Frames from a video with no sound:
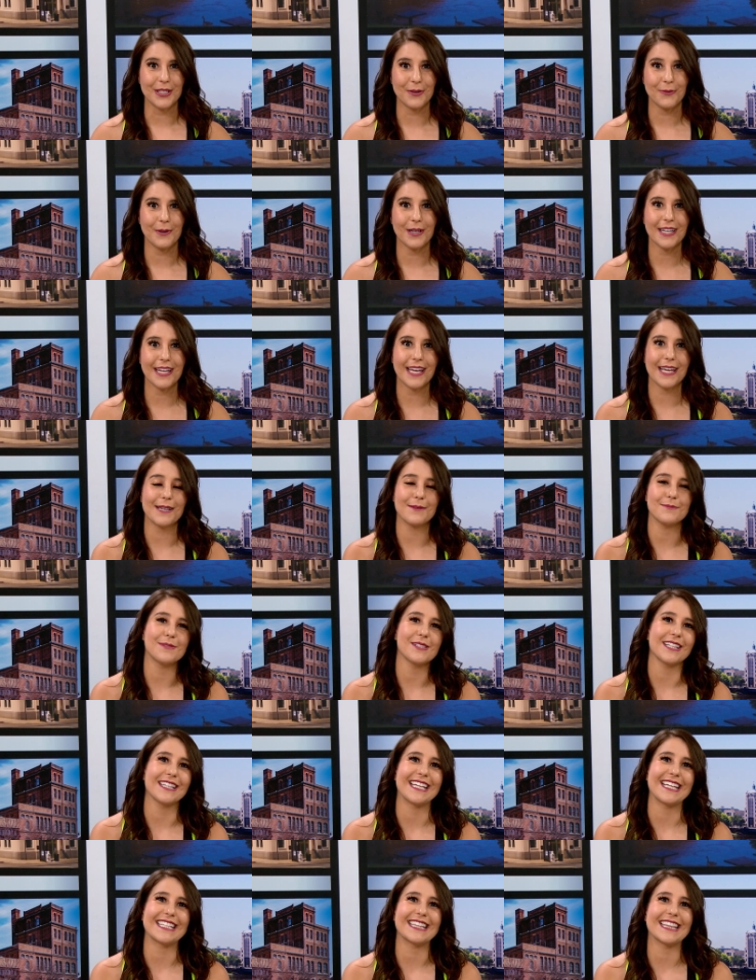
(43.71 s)
You wanna aim to
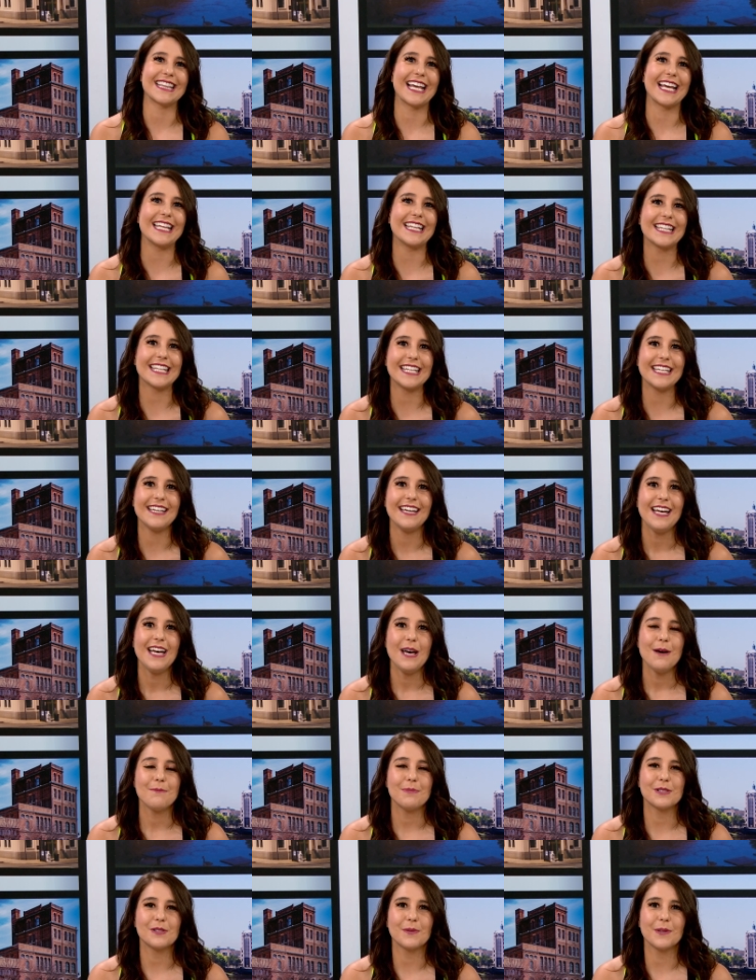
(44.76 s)
land lightly
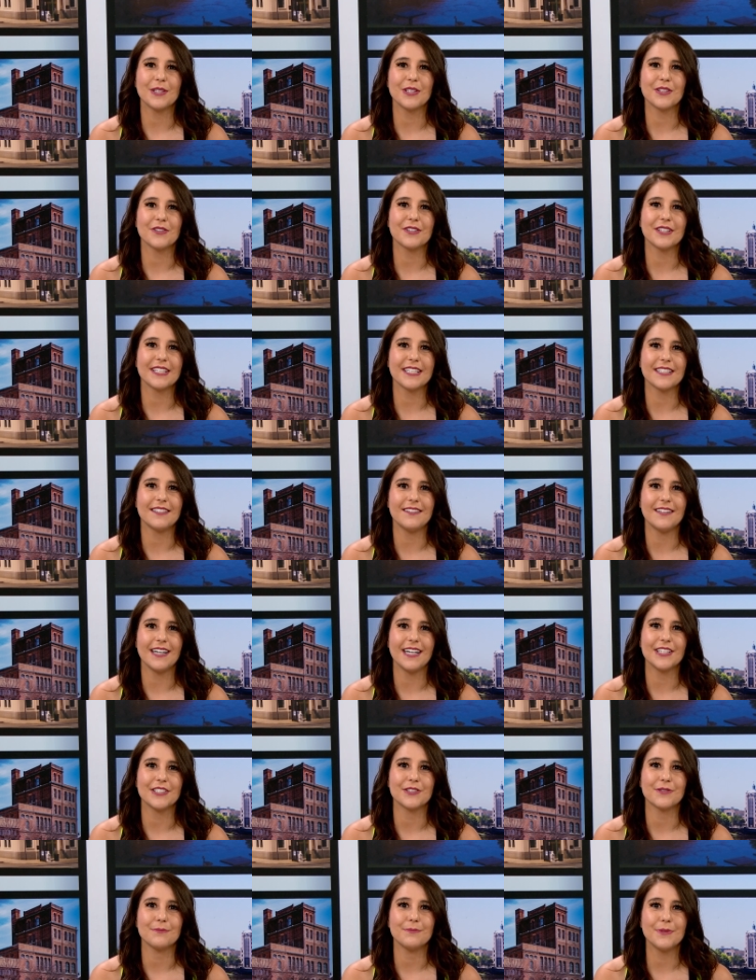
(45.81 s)
between your heel
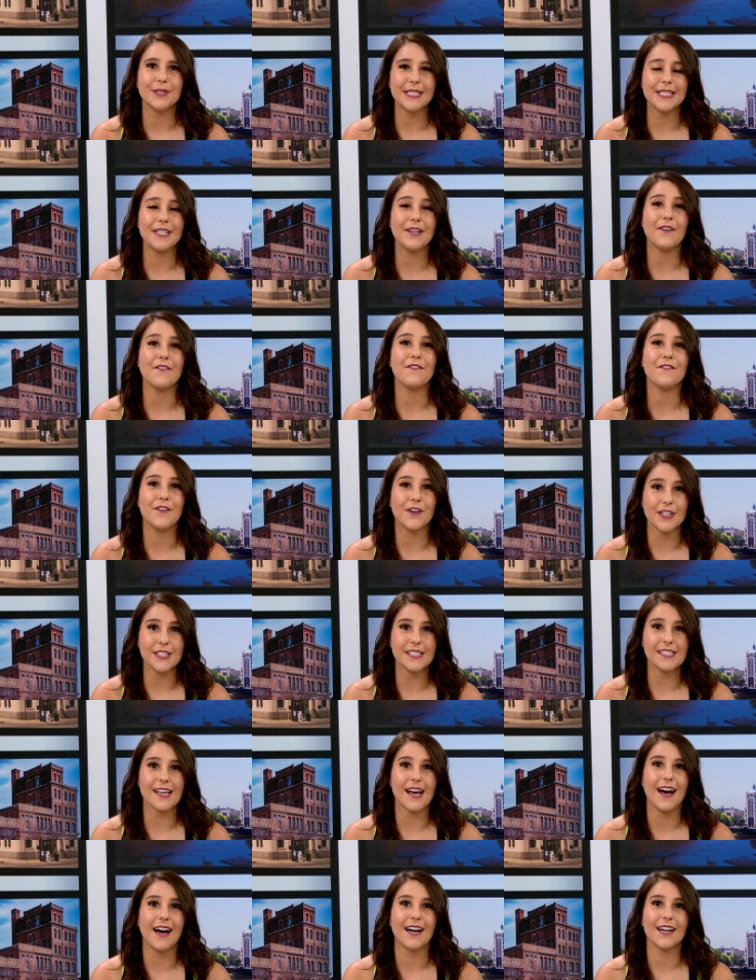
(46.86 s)
and your mid foot
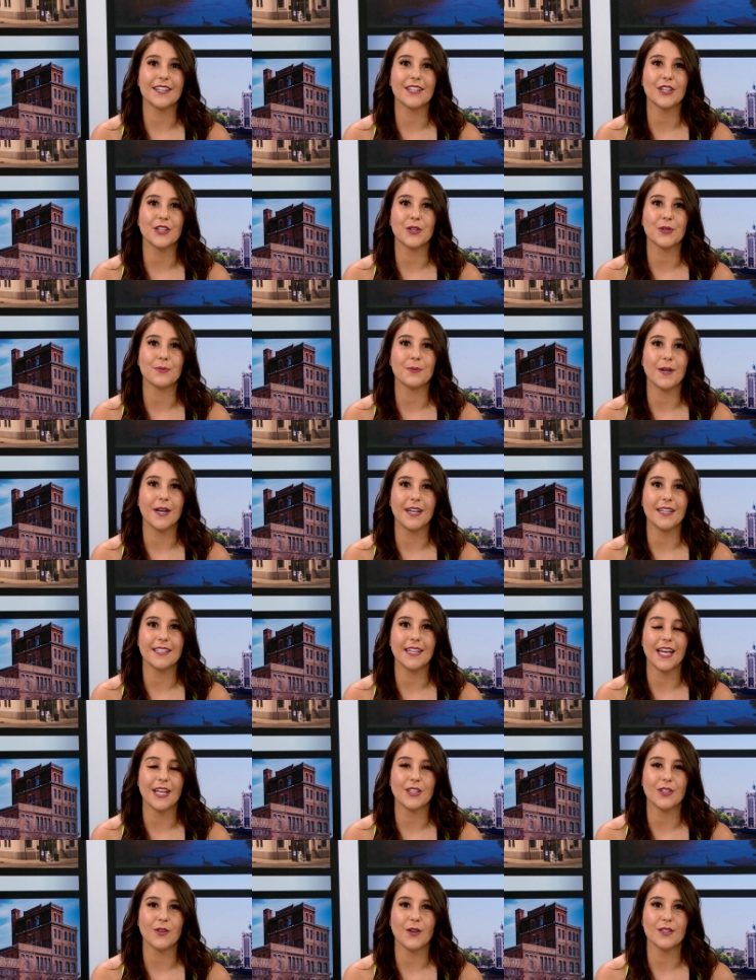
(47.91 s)
on your run
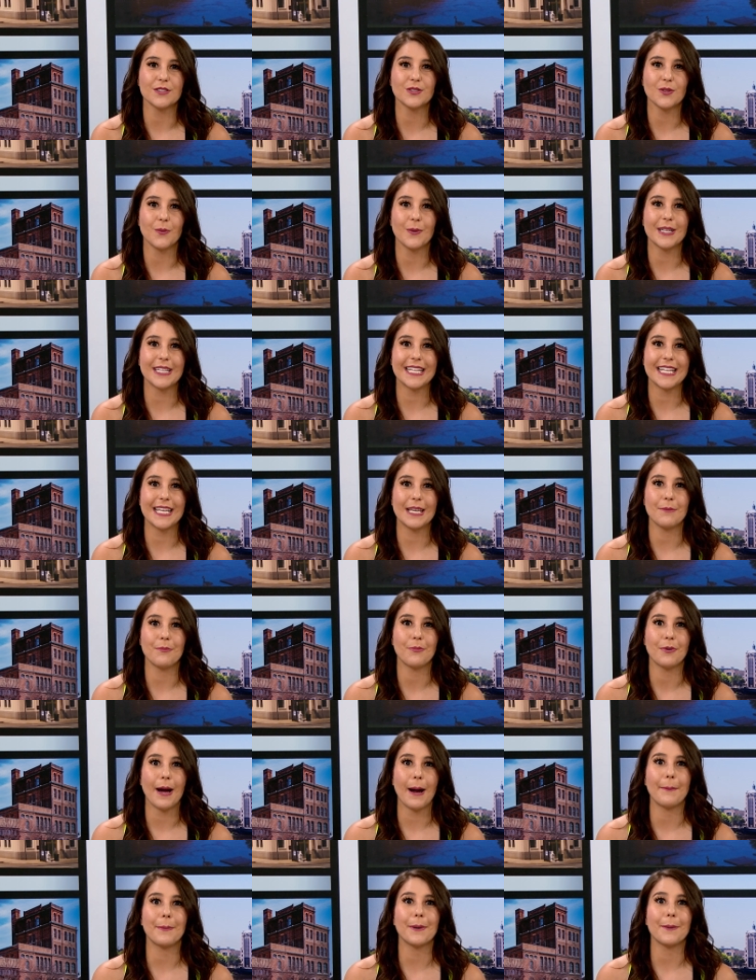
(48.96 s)
and you also wanna keep
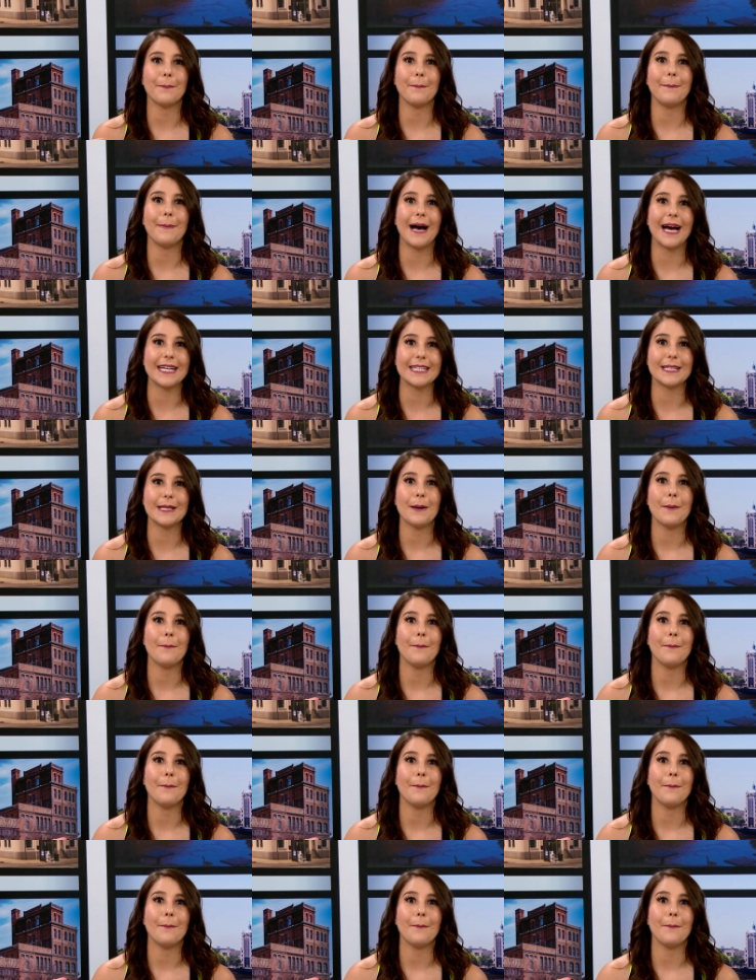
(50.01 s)
proper body